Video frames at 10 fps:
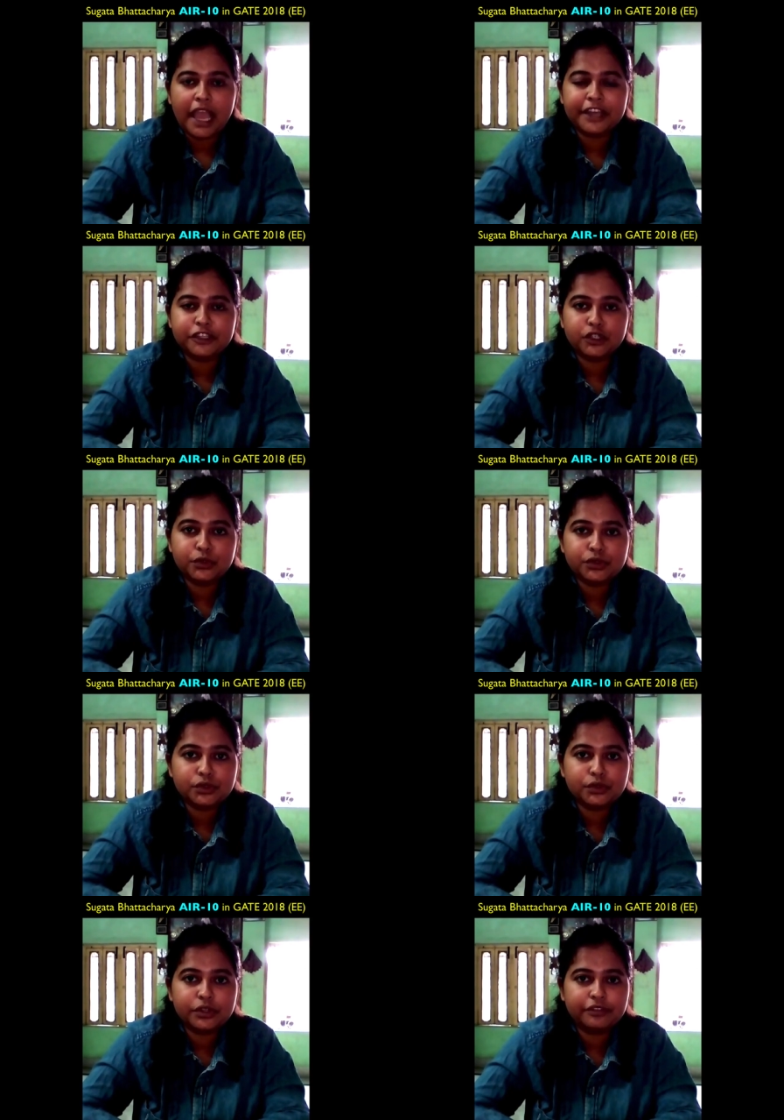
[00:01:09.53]
and used
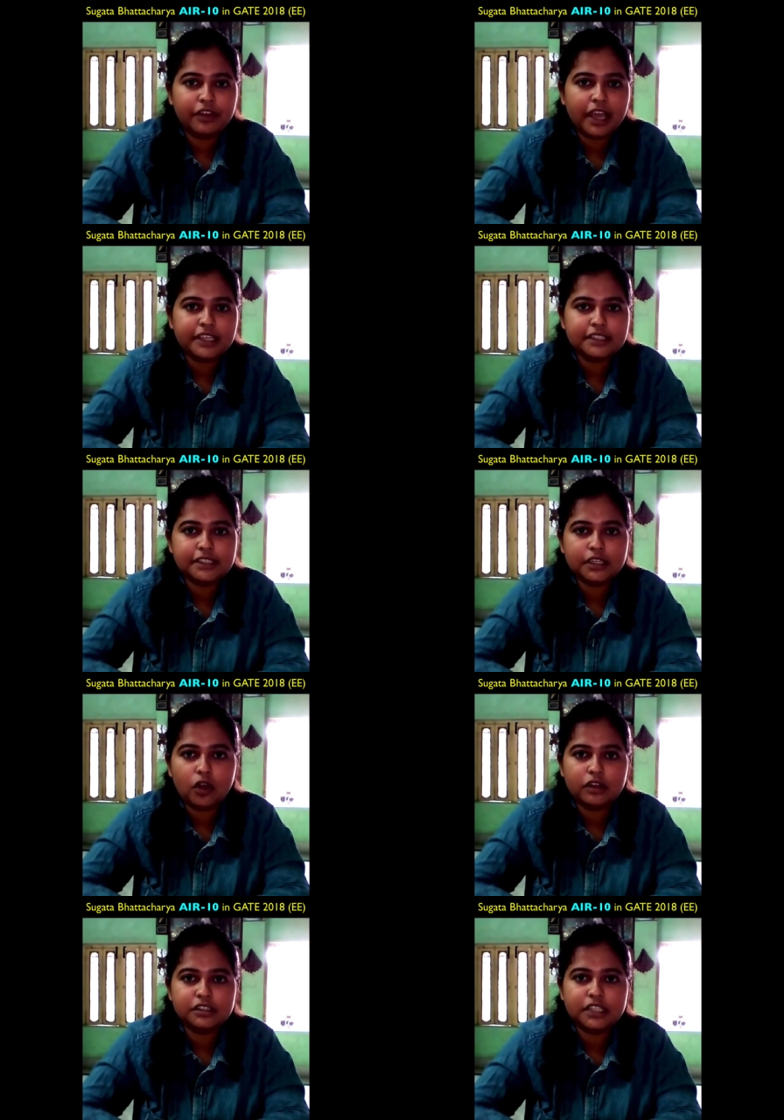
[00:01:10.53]
to revise the
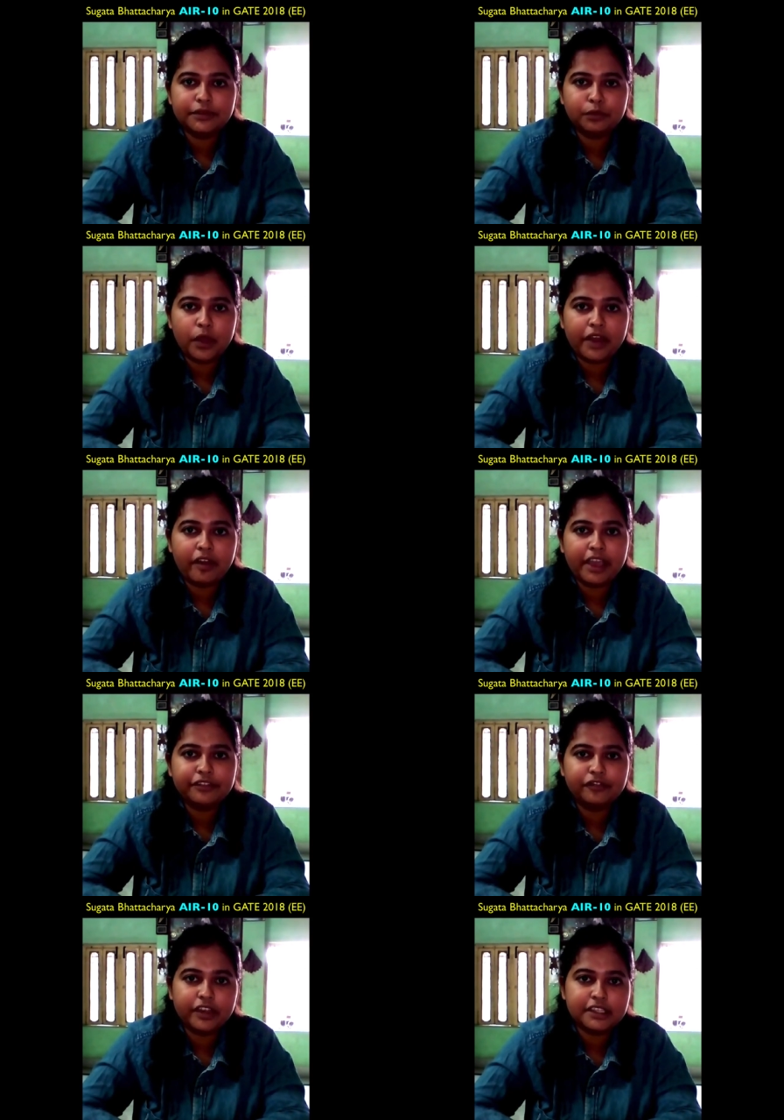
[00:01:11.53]
concept where I
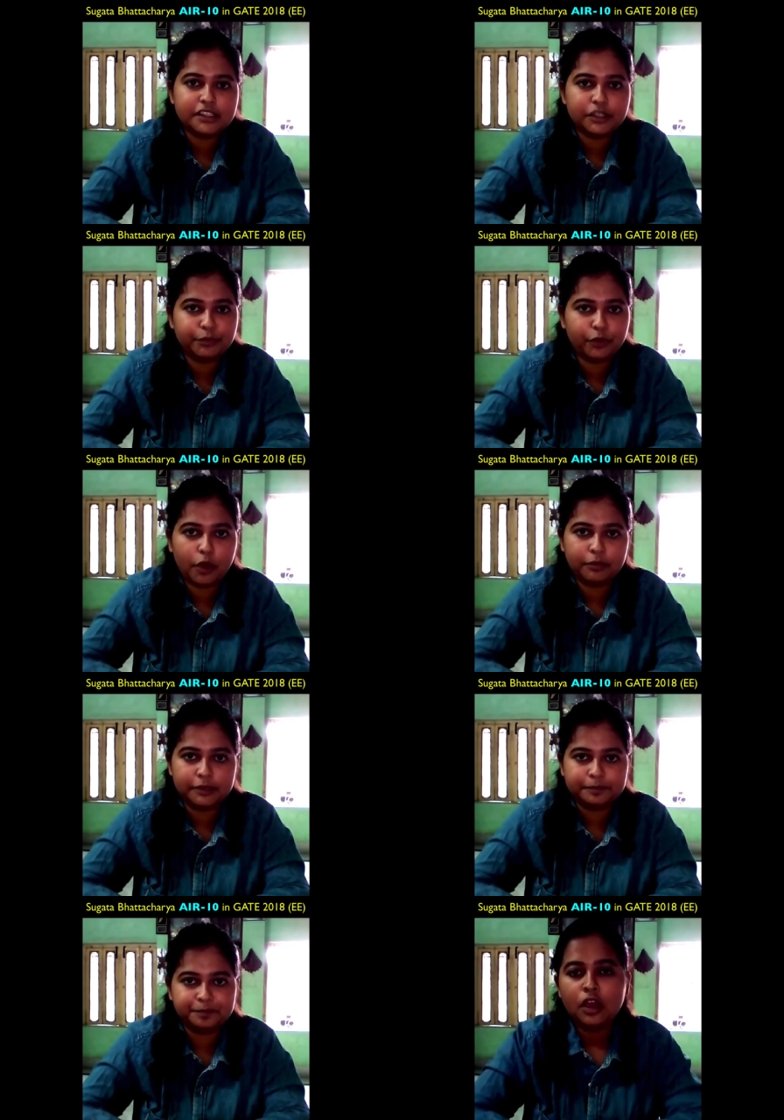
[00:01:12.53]
faced the
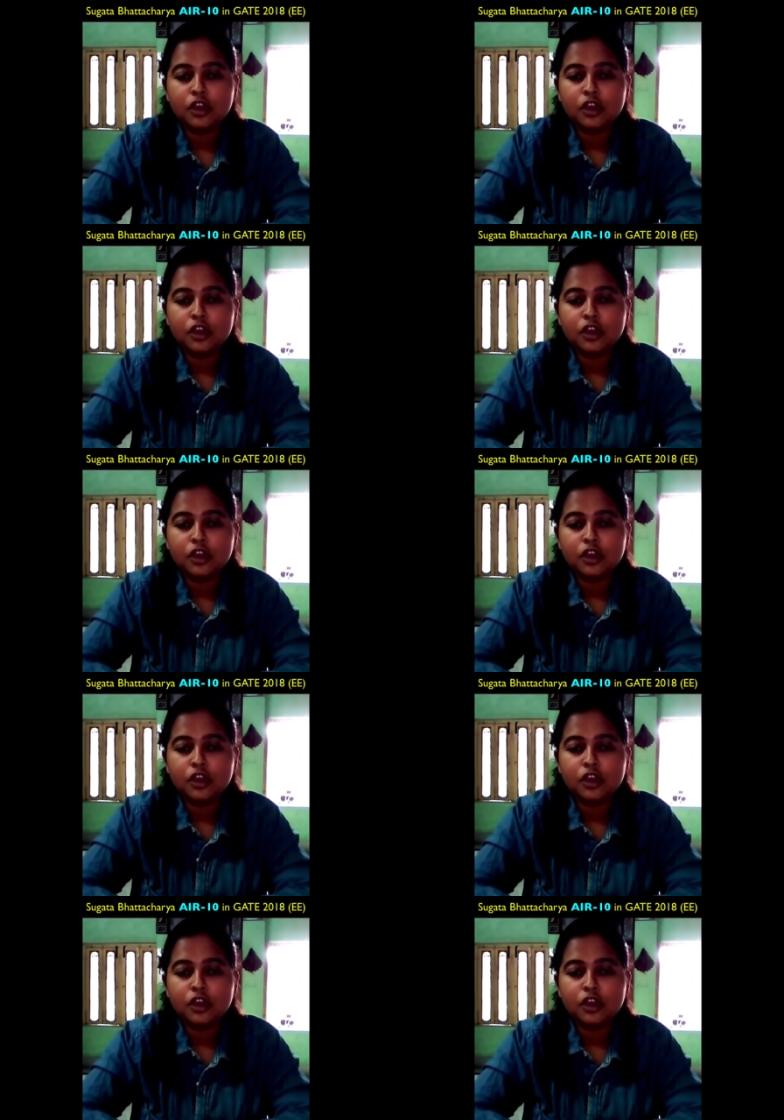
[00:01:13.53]
problem.